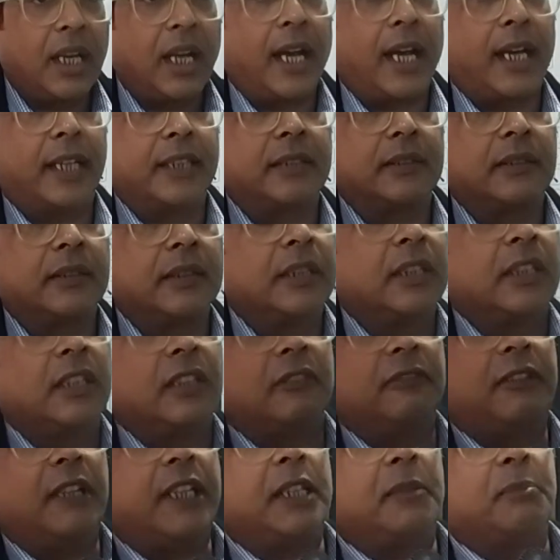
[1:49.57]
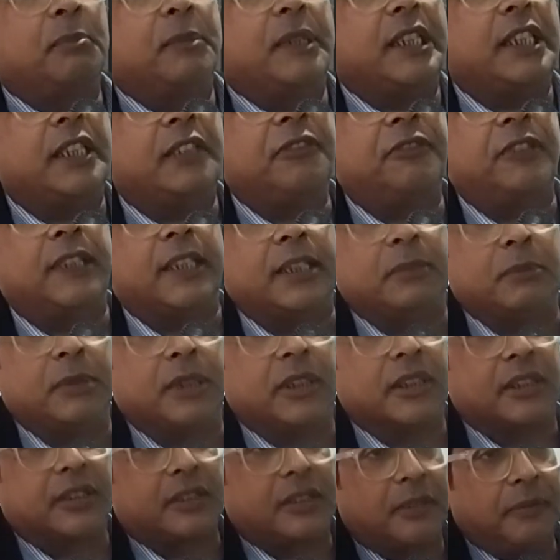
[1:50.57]
And very briefly,
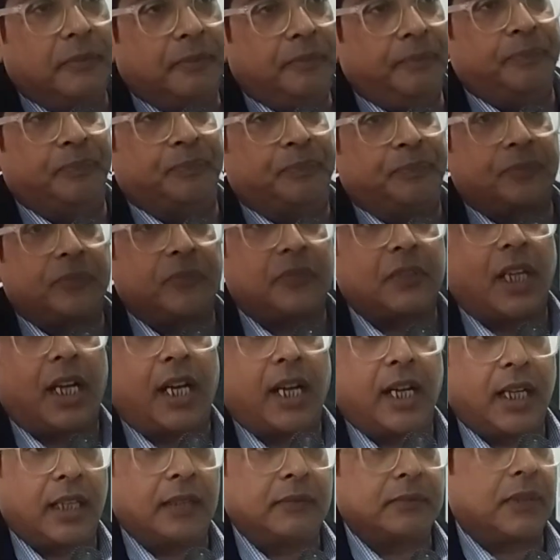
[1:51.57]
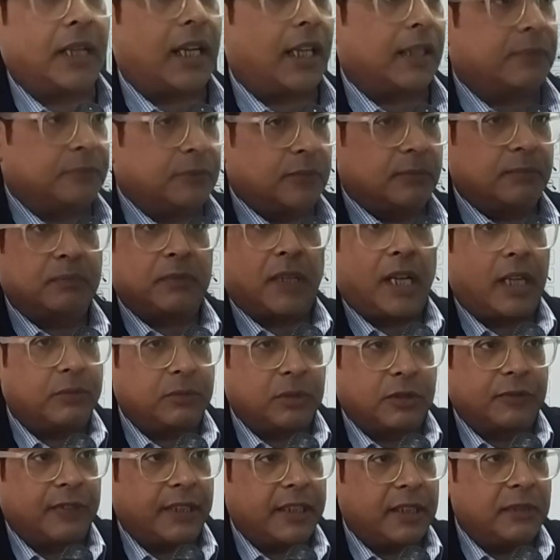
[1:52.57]
because I
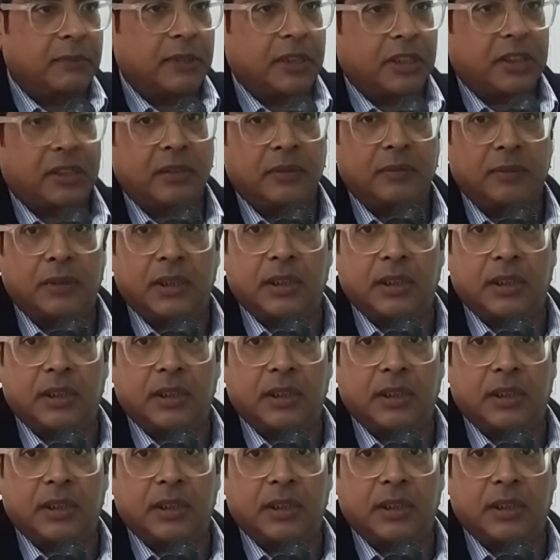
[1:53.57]
would very much